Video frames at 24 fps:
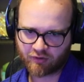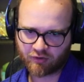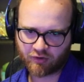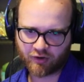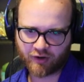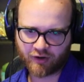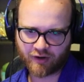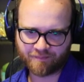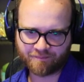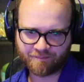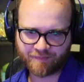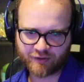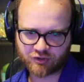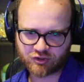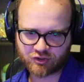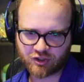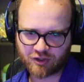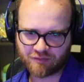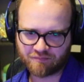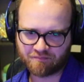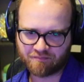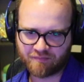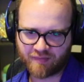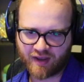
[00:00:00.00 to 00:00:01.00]
Oh,
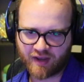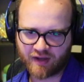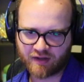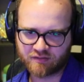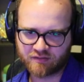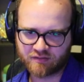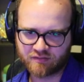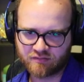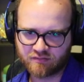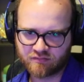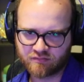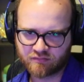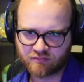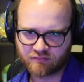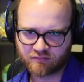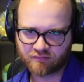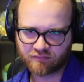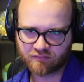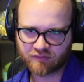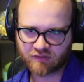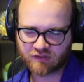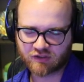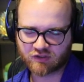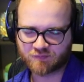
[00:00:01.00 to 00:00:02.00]
Bishop mid.
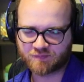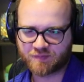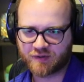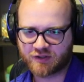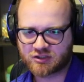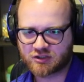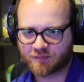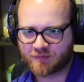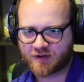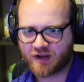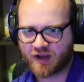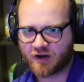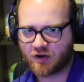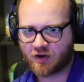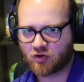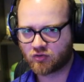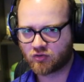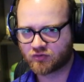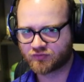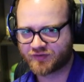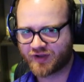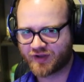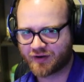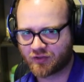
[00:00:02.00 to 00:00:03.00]
Because Bishop kind of
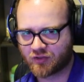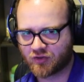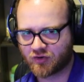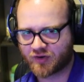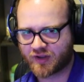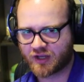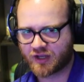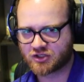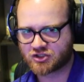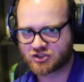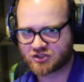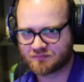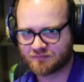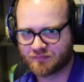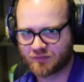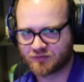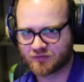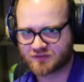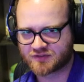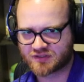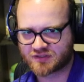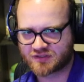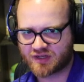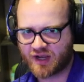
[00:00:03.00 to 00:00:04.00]
hold down a location
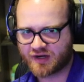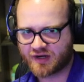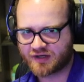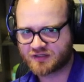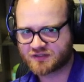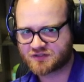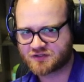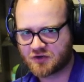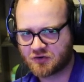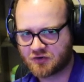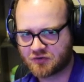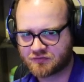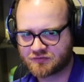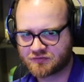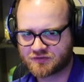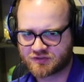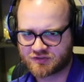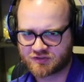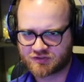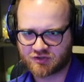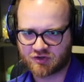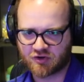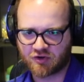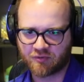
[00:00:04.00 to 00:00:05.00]
mostly on his own,
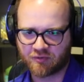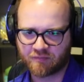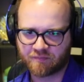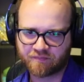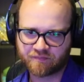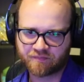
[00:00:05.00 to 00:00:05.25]
so.